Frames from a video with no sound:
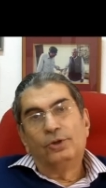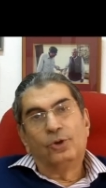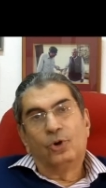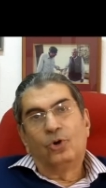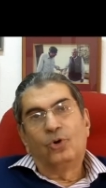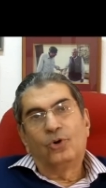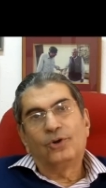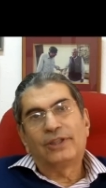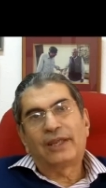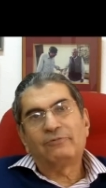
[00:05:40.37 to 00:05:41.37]

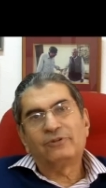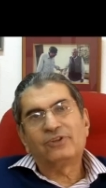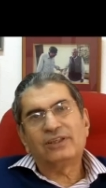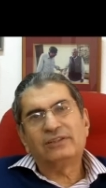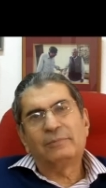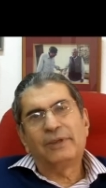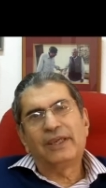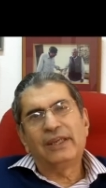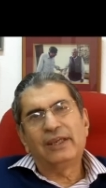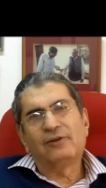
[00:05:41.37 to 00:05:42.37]
No, that was just the
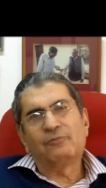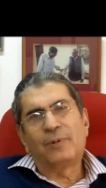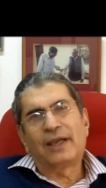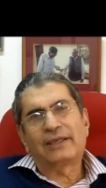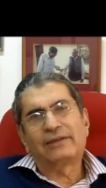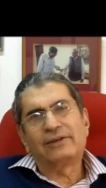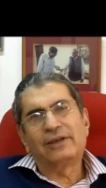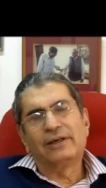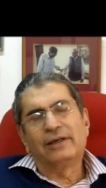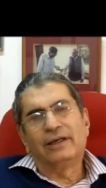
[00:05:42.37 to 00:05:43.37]
beginning of my
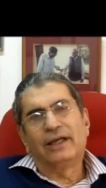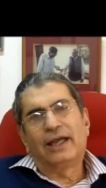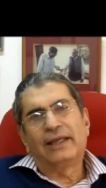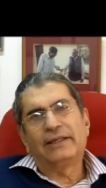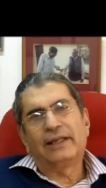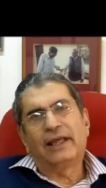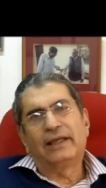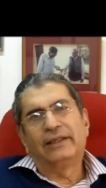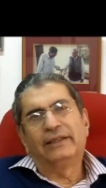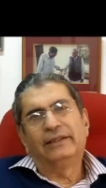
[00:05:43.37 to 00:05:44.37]
career and
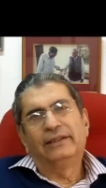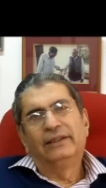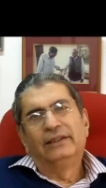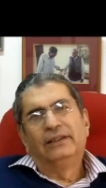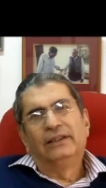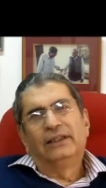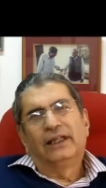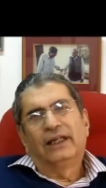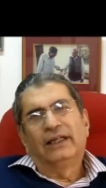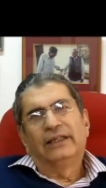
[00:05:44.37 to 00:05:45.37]
I,
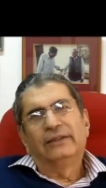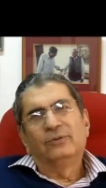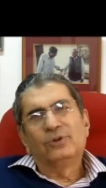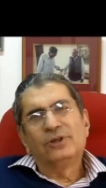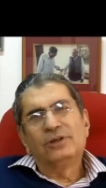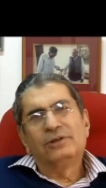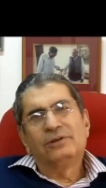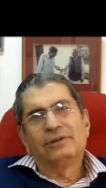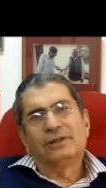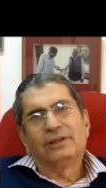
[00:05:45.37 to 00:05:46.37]
I
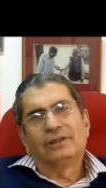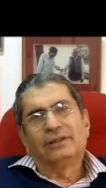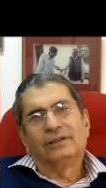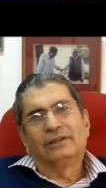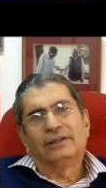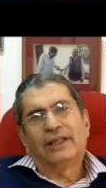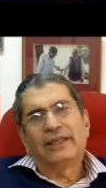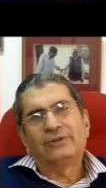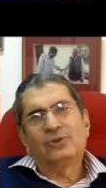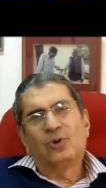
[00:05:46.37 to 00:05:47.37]
wouldn't uh,
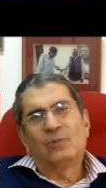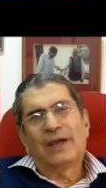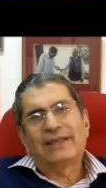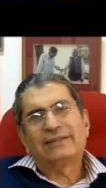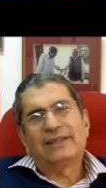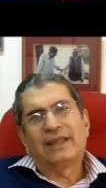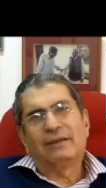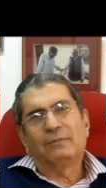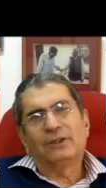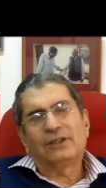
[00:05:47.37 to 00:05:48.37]
like to go back
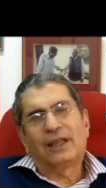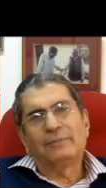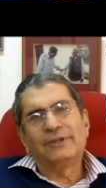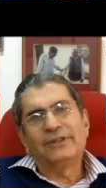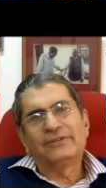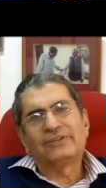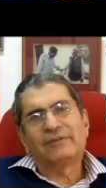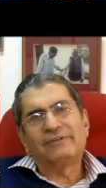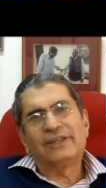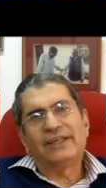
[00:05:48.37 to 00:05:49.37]
there, but I mean the
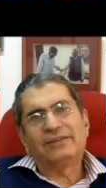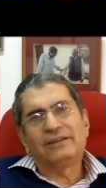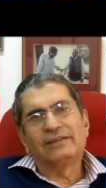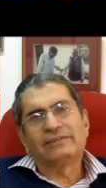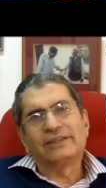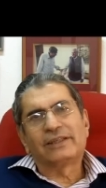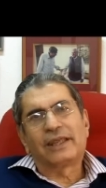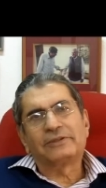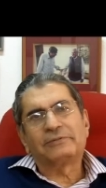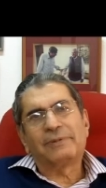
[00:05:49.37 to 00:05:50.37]
seven, eight years that
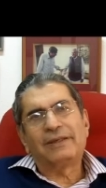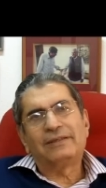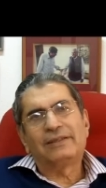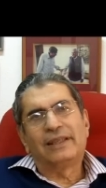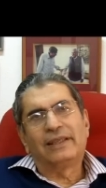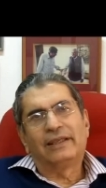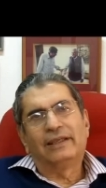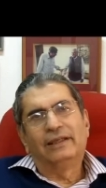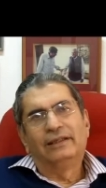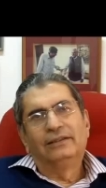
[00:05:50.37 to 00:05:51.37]
I spent there